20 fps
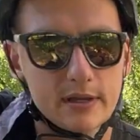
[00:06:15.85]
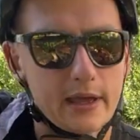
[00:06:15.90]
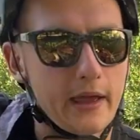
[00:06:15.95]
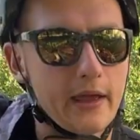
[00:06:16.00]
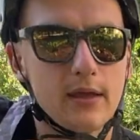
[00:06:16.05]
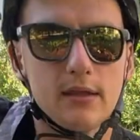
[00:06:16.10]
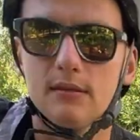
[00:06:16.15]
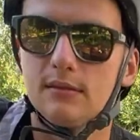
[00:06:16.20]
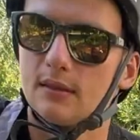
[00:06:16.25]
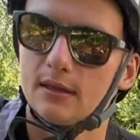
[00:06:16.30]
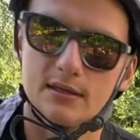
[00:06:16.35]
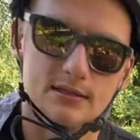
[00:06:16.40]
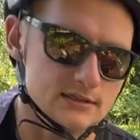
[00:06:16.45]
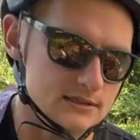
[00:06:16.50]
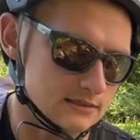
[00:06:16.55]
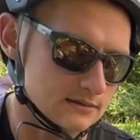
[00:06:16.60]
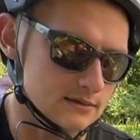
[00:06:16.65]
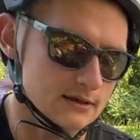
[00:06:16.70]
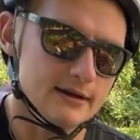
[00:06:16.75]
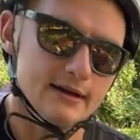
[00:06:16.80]
And that's
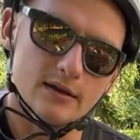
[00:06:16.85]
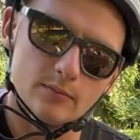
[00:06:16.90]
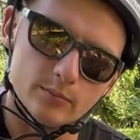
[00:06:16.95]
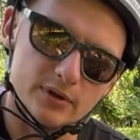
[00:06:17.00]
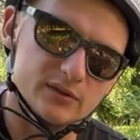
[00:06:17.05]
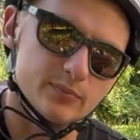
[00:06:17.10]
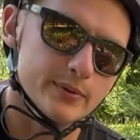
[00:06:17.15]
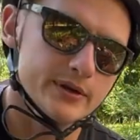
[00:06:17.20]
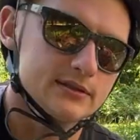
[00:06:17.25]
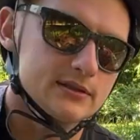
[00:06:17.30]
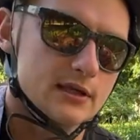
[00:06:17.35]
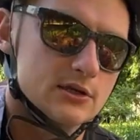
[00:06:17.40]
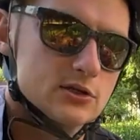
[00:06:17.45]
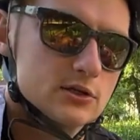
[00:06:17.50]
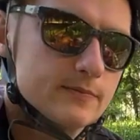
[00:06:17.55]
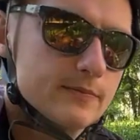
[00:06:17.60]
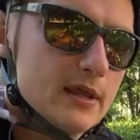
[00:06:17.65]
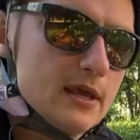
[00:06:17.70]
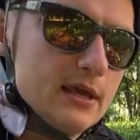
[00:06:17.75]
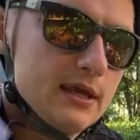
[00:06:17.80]
it. But pay
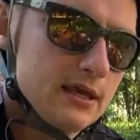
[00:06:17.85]
attention,